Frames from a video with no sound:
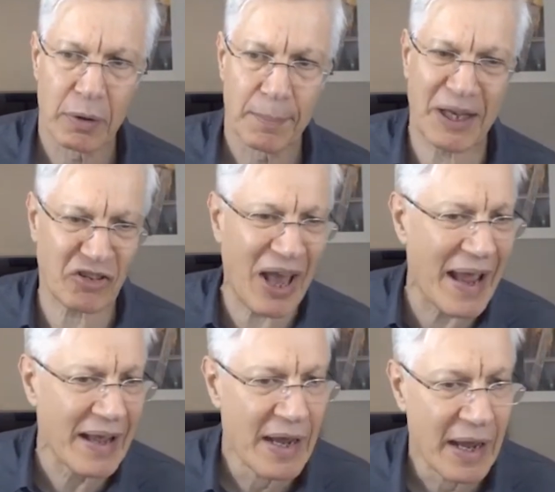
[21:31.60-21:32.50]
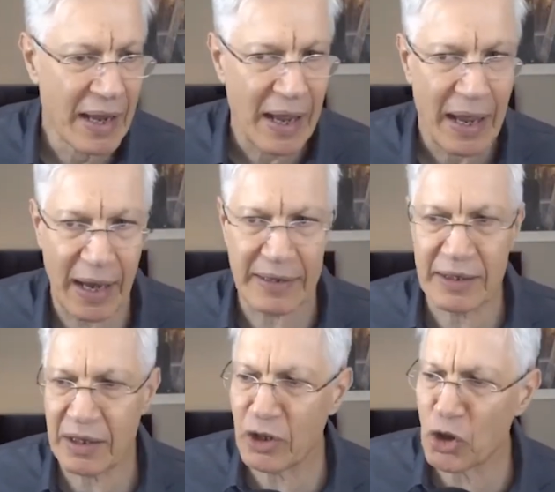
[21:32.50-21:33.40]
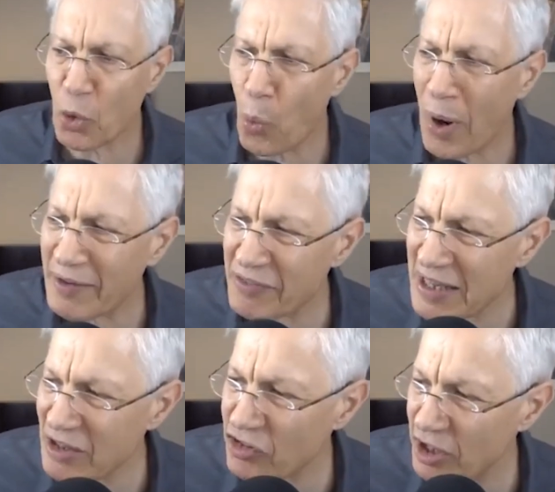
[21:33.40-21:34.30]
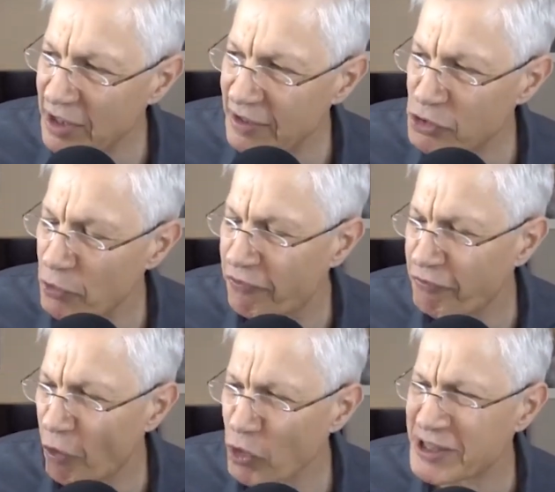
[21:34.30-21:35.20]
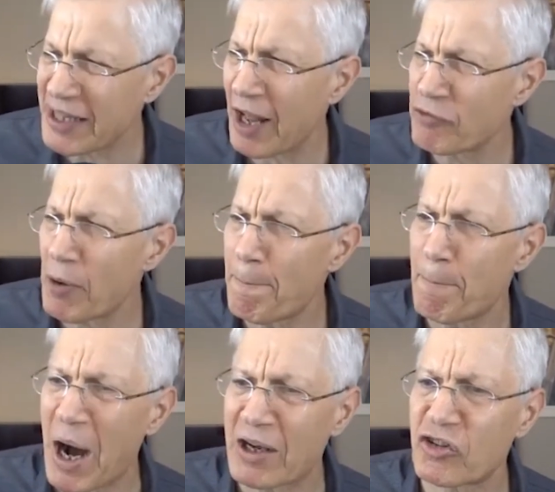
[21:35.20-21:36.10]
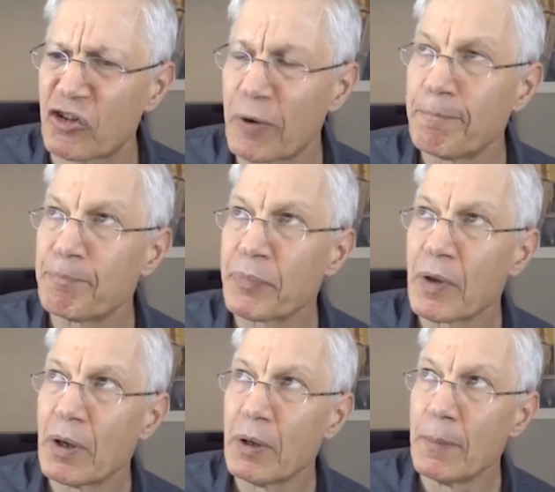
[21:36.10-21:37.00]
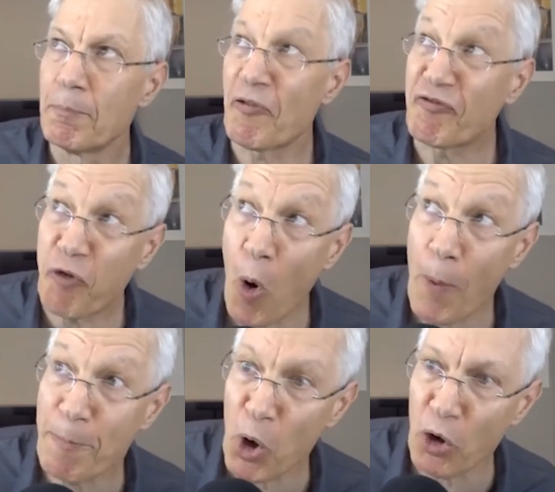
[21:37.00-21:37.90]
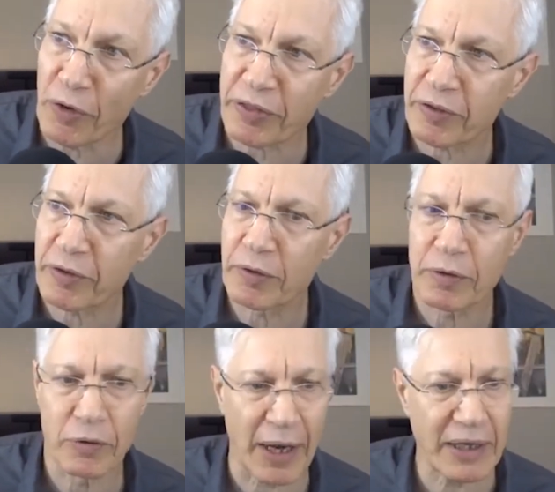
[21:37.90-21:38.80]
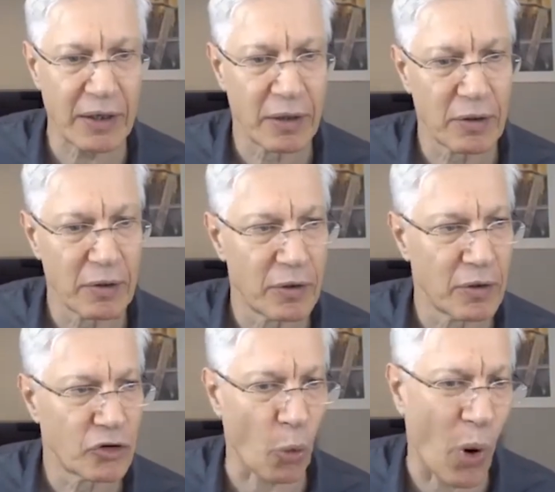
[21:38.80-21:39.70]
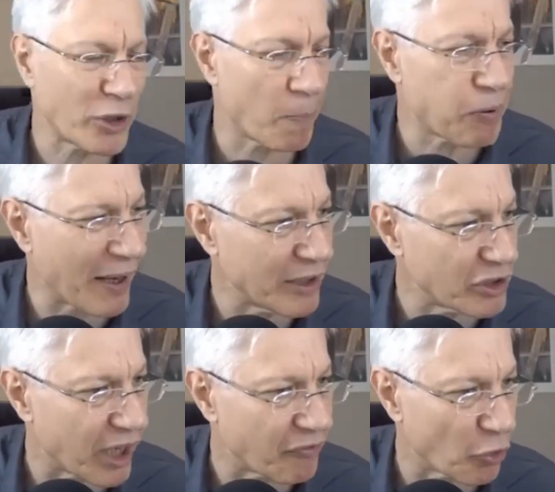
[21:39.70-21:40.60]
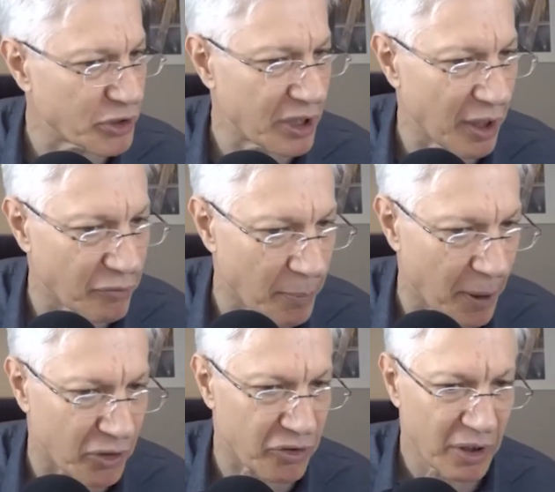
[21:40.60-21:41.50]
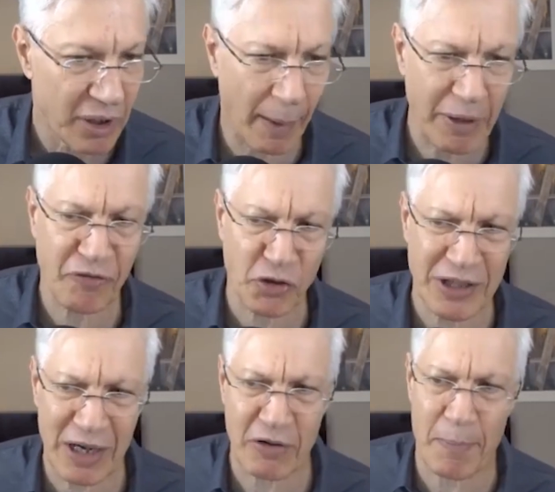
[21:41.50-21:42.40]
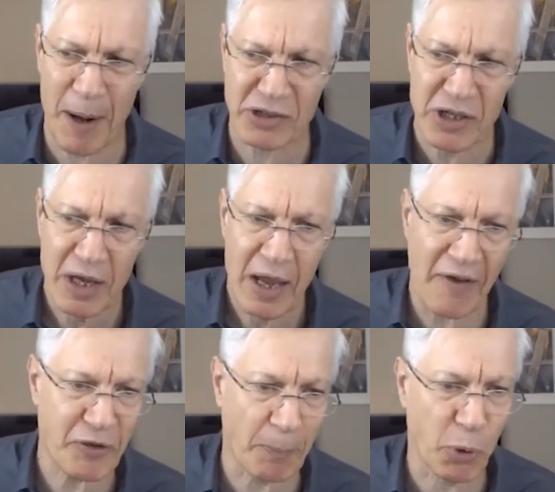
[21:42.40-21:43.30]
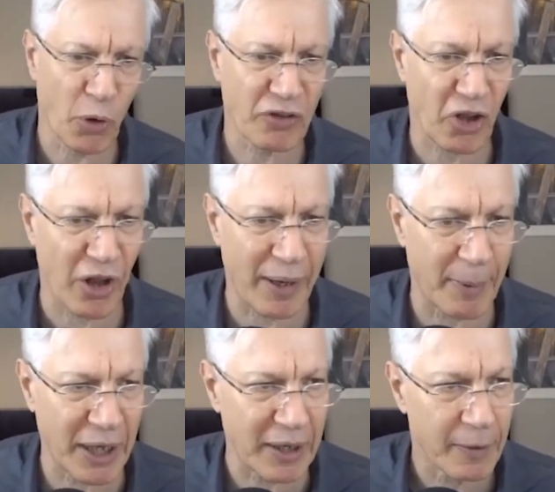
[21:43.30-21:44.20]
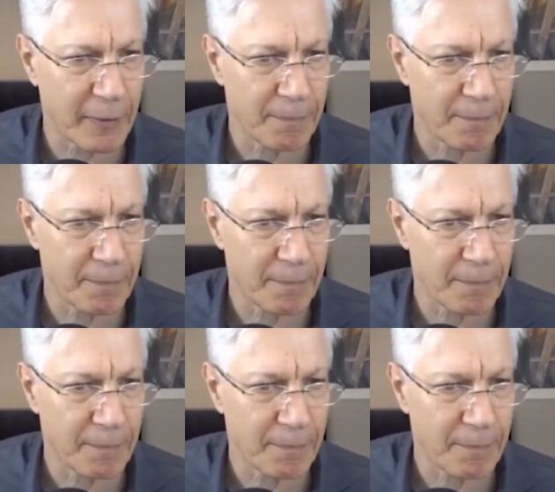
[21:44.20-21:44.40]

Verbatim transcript: Because, hey, uh, you know, one of these gives you 1400 bucks before birth, right? So while you're pregnant, you get 1400 bucks. I mean, 1400 bucks if you're poor is a lot of money.